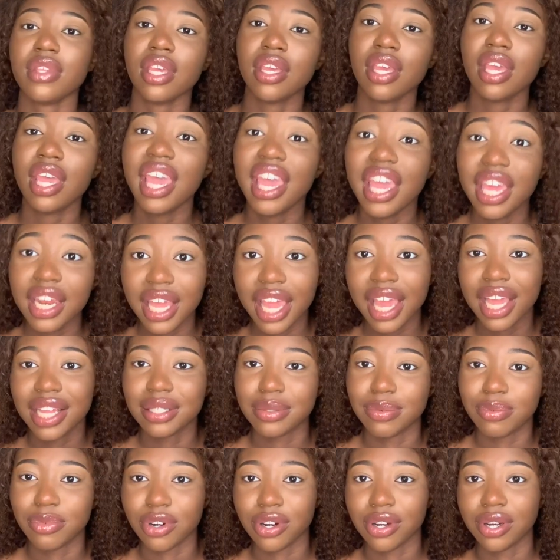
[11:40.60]
In
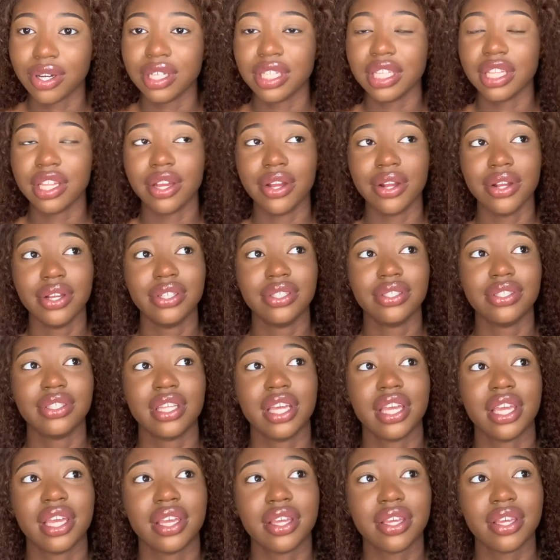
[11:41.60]
Edinburgh, there's
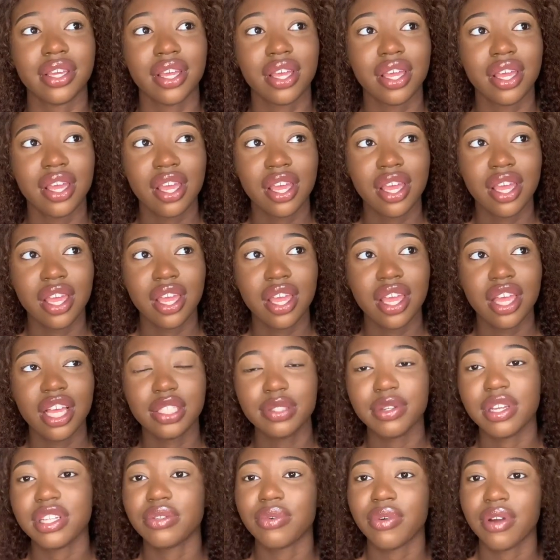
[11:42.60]
like,
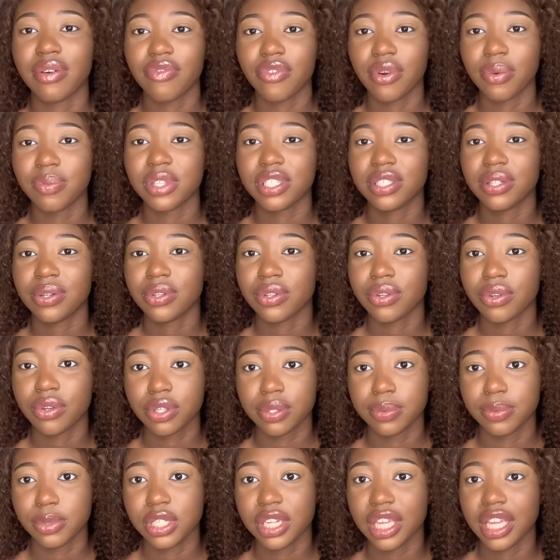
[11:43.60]
especially where I'm from, the Muslim
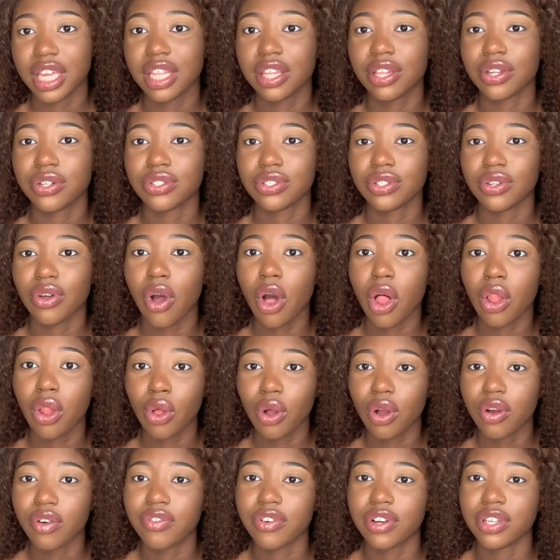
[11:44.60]
community, there's not a lot
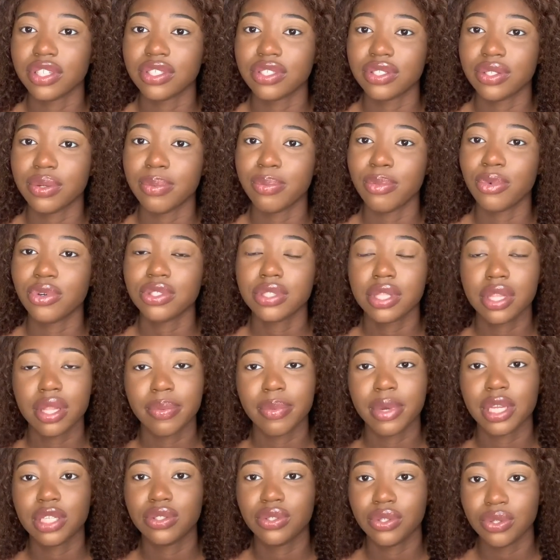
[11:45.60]
of us, so most of them I
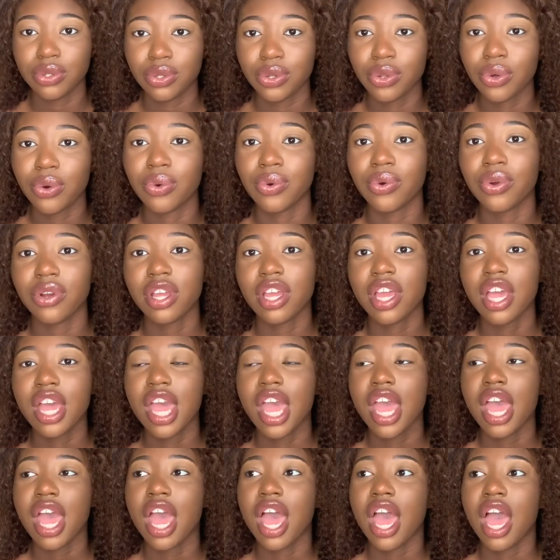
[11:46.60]
do know.
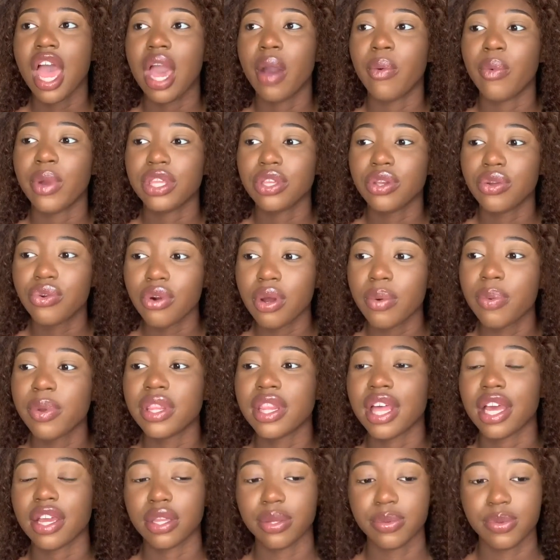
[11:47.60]
And when you grow up in
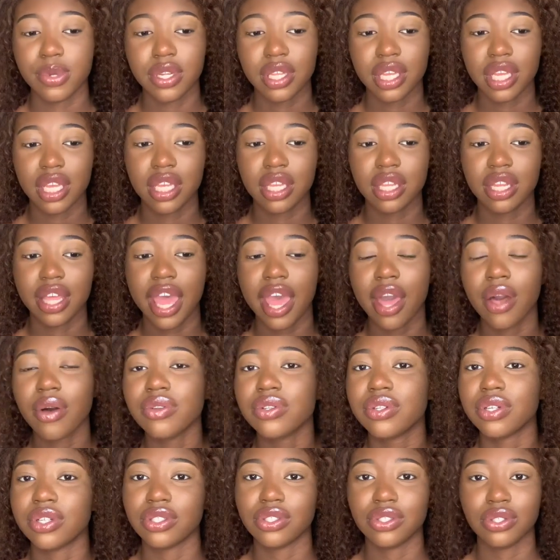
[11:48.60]
that community, the
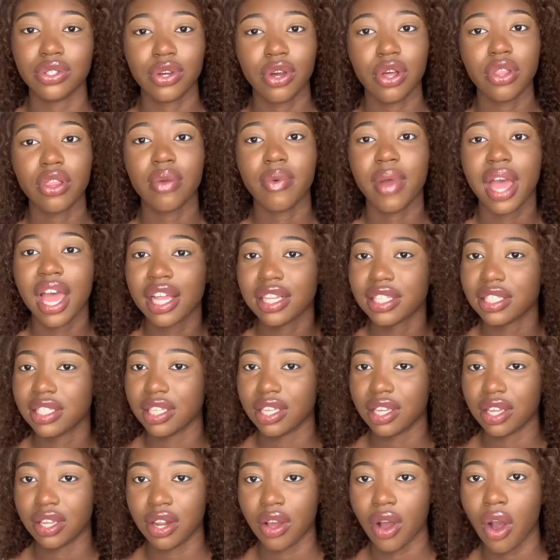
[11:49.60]
elders, you call them auntie
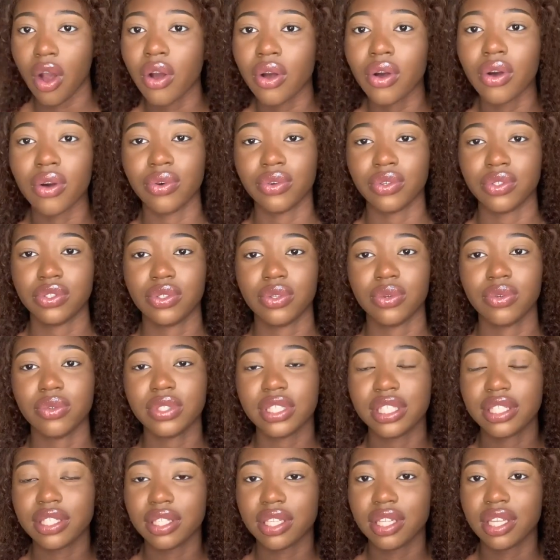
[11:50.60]
and uncle. So
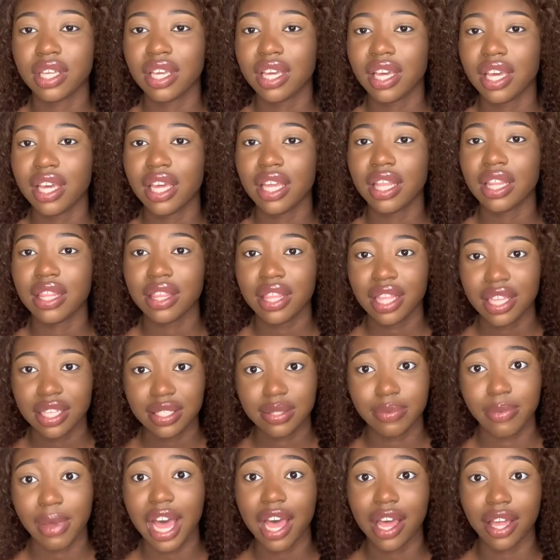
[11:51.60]
this
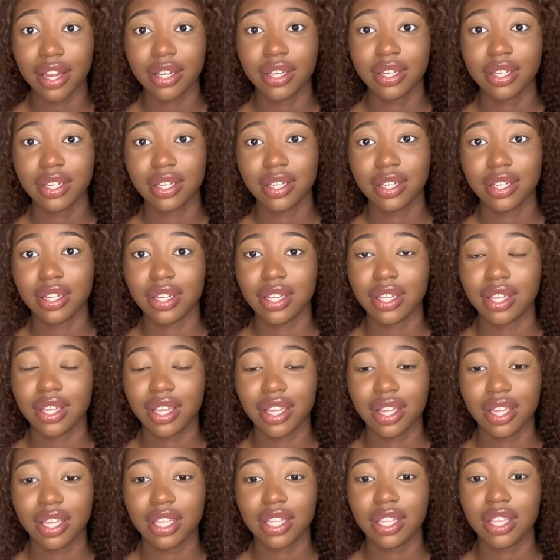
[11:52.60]
man,
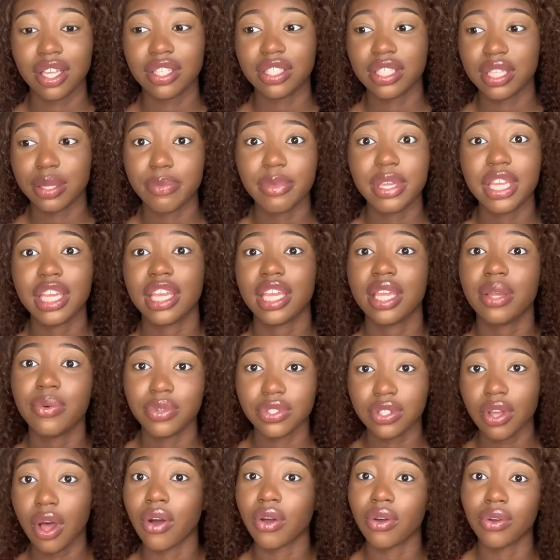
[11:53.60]
to me, he was
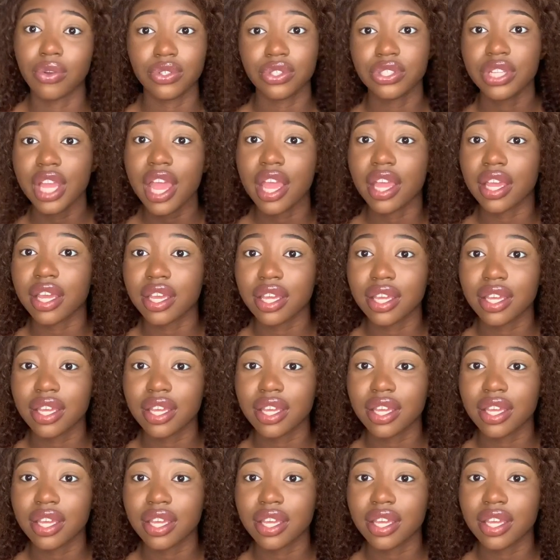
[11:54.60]
Uncle Sheck.